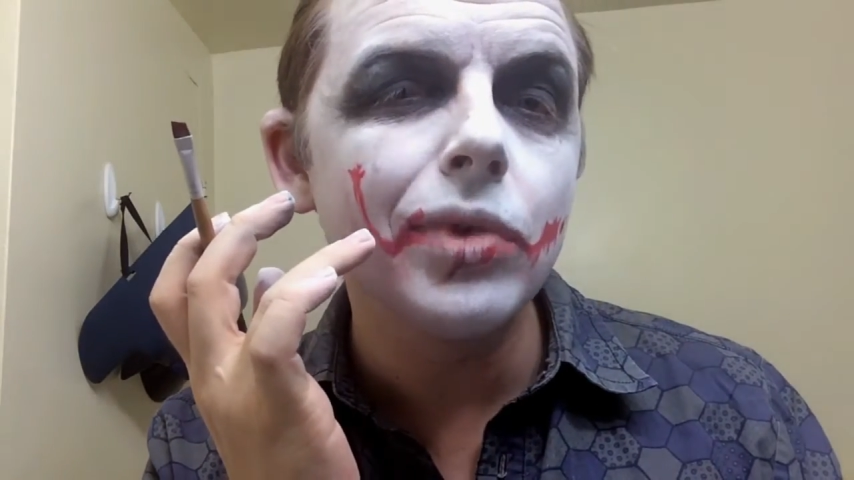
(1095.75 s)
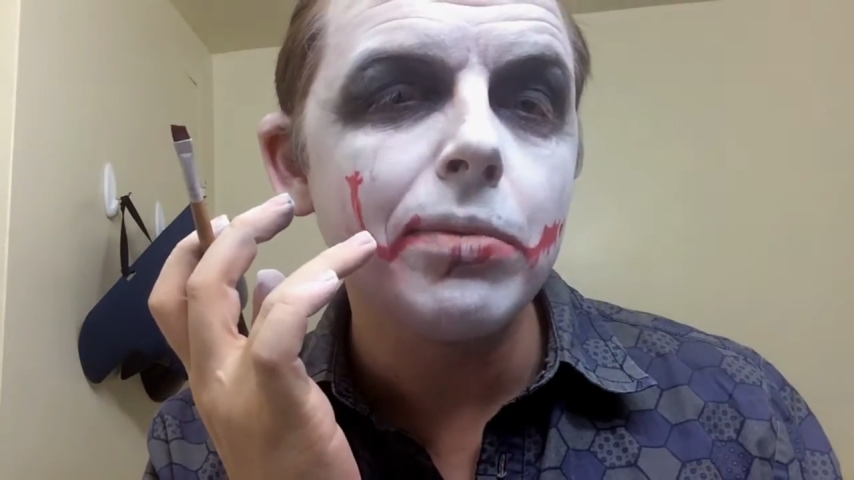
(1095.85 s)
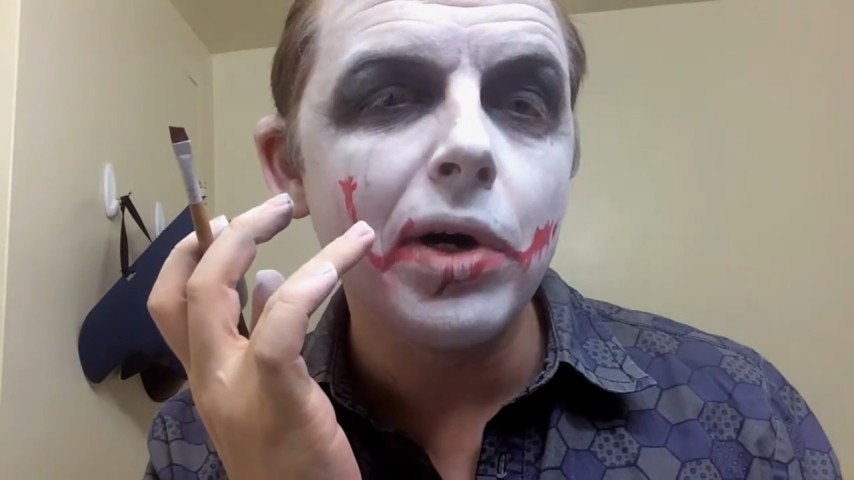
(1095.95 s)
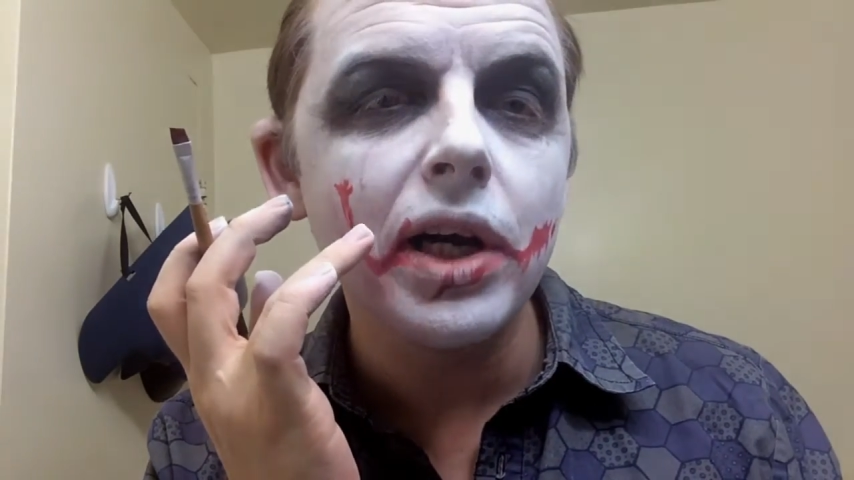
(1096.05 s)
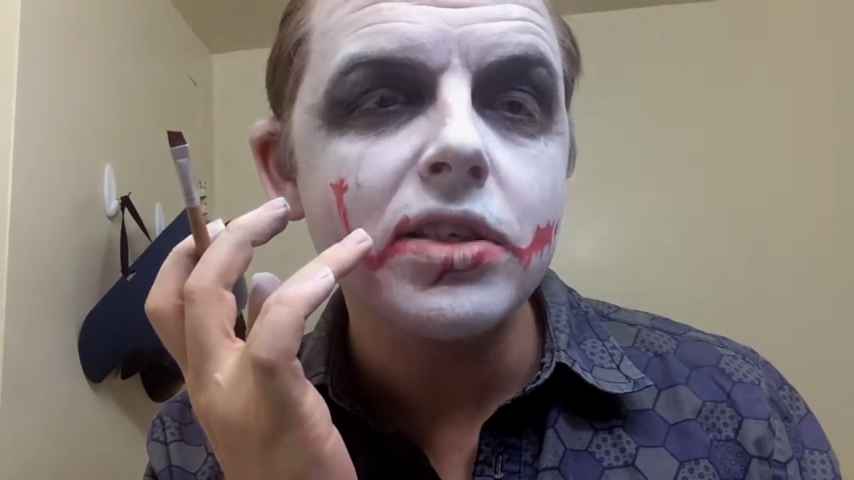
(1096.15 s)

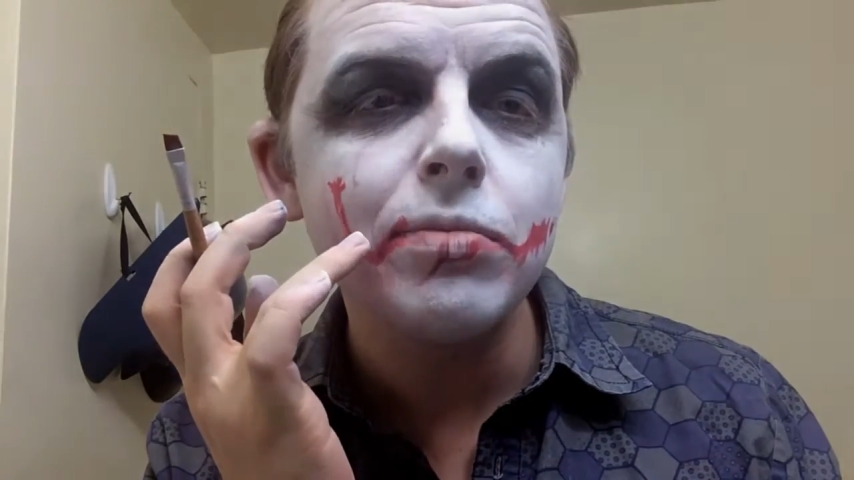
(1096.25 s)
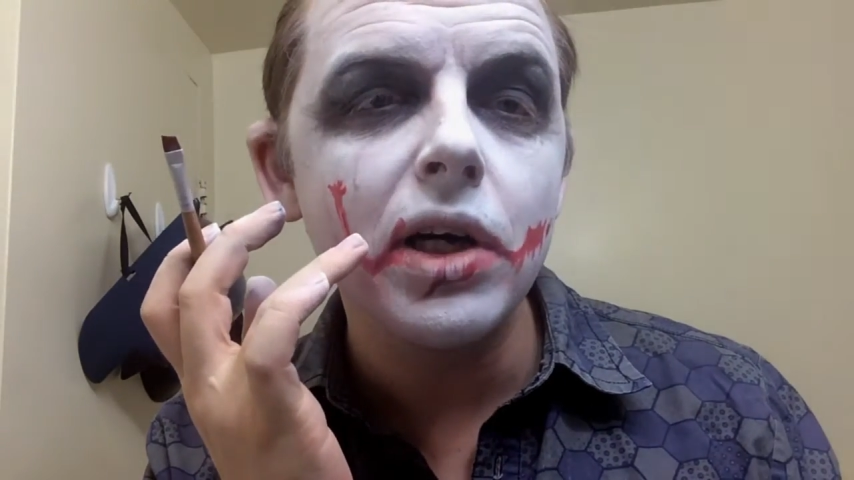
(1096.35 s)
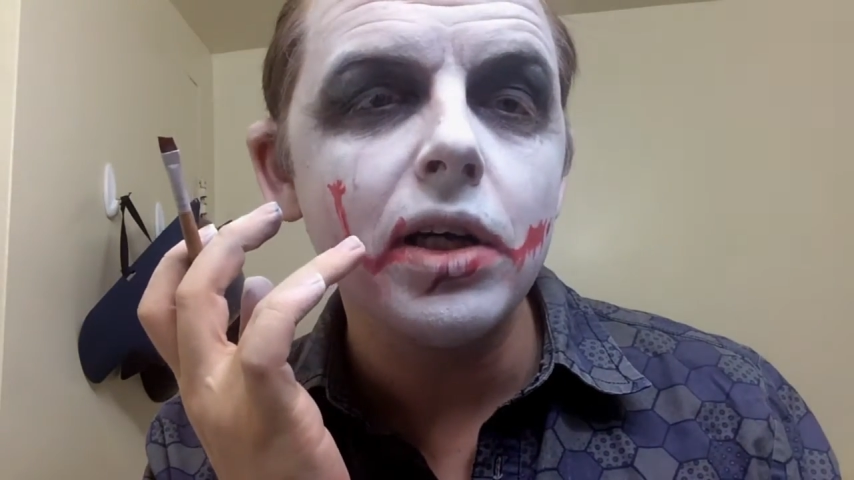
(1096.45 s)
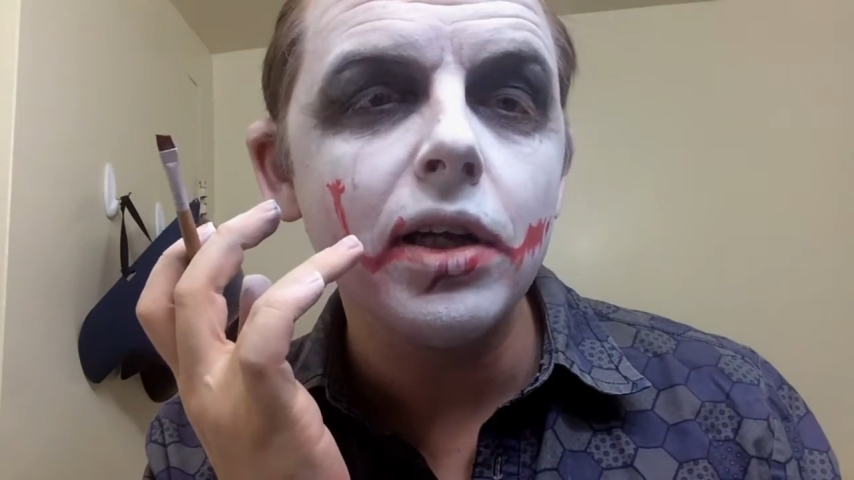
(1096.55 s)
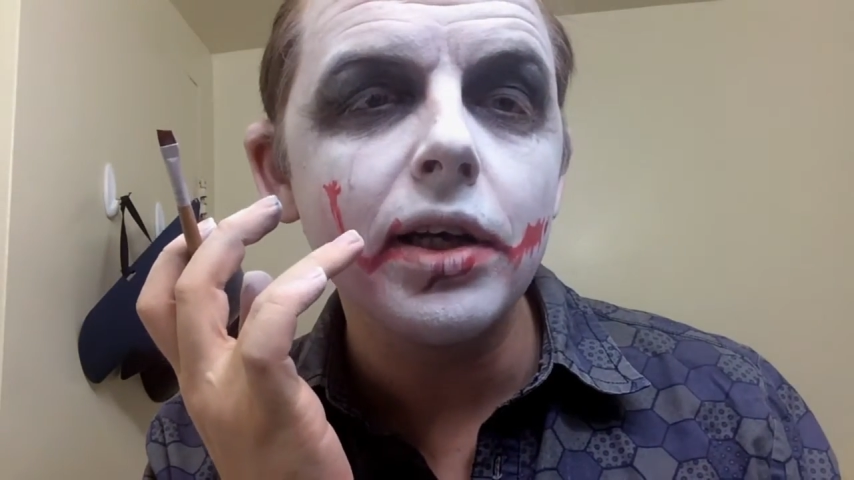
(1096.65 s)
where my
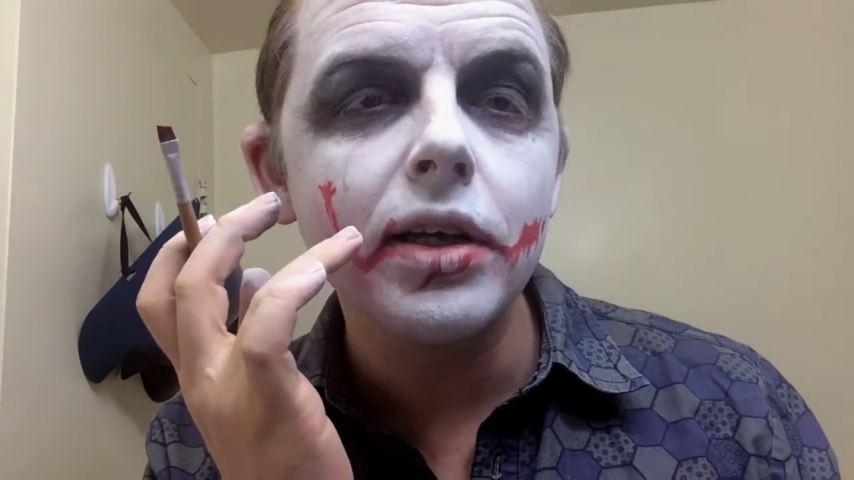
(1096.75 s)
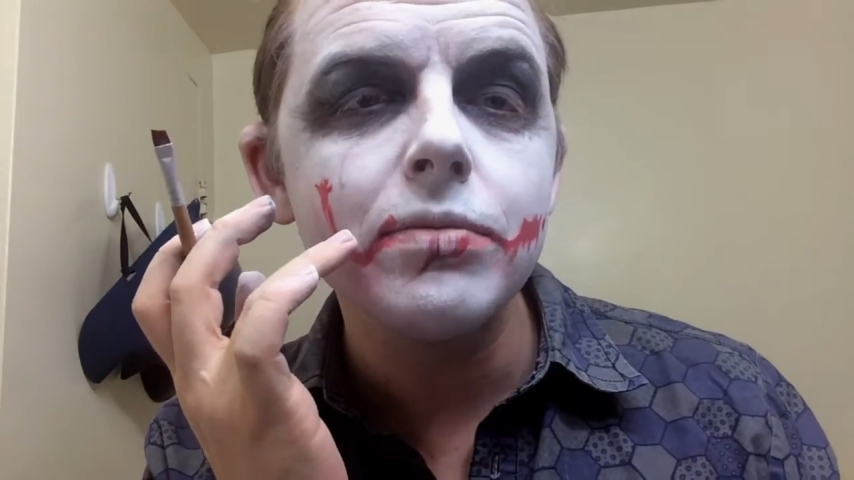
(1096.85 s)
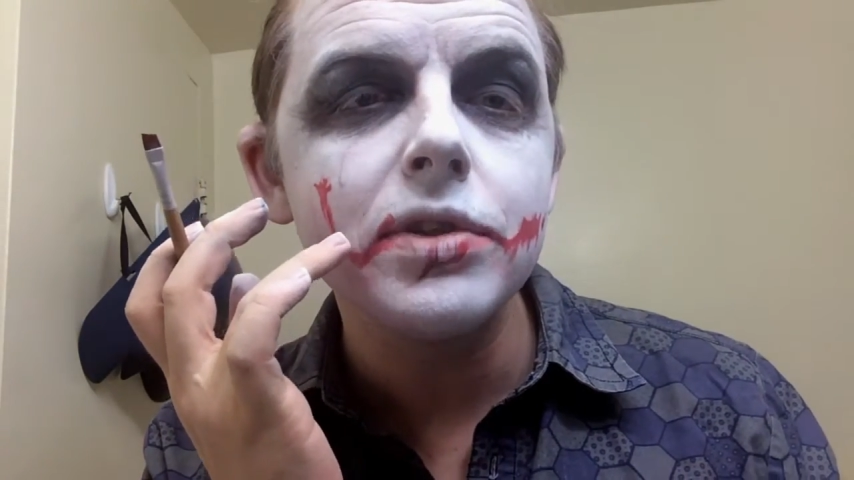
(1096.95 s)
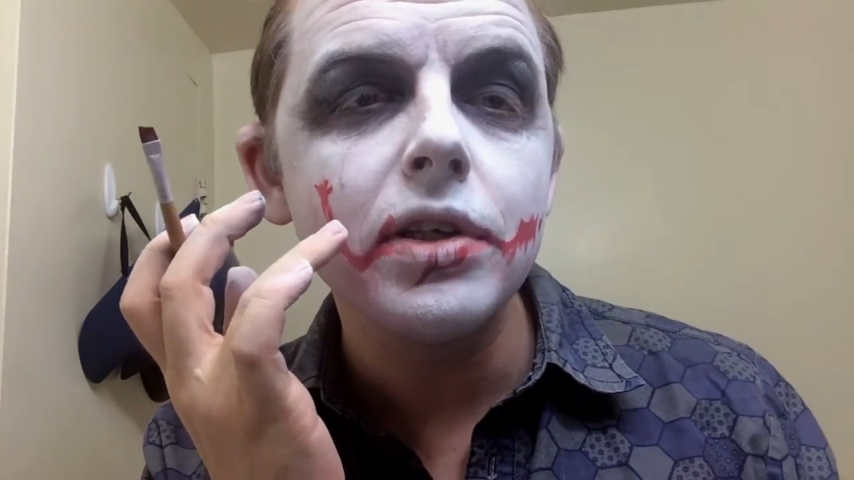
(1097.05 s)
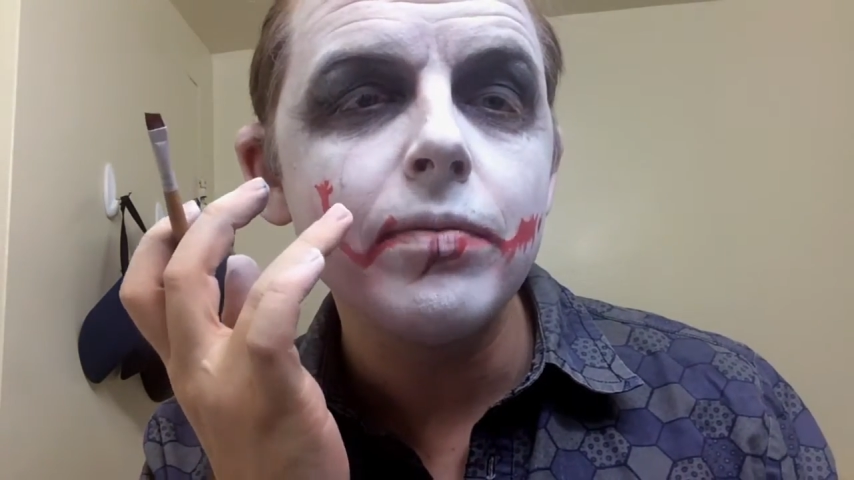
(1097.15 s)
smile
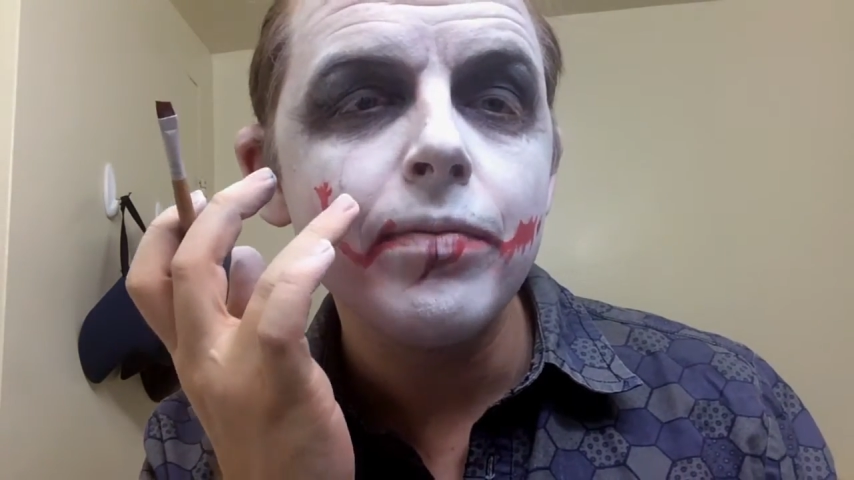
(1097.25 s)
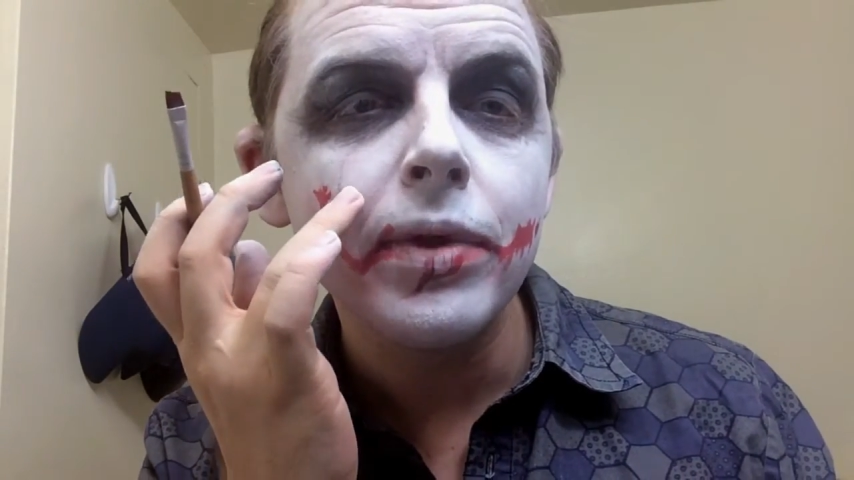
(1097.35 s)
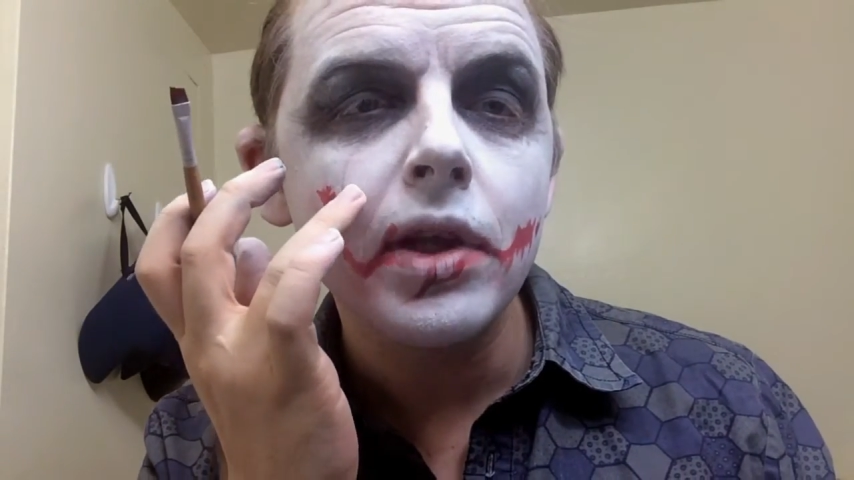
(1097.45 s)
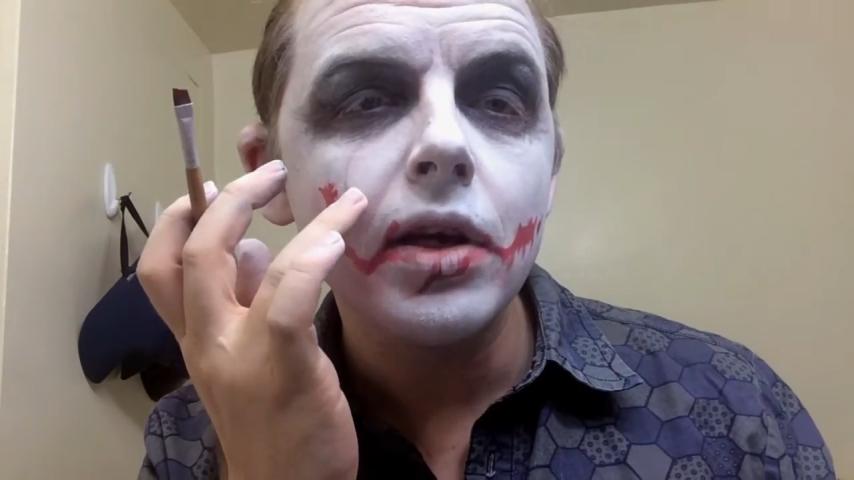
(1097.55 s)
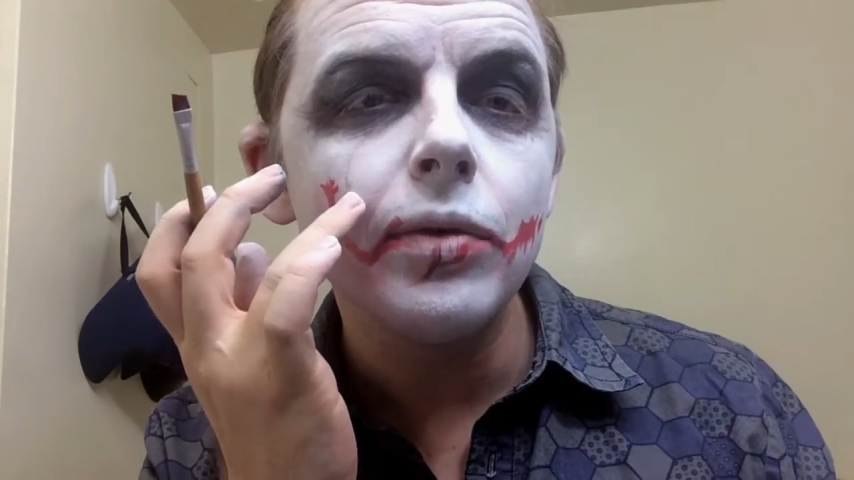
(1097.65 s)
line comes in,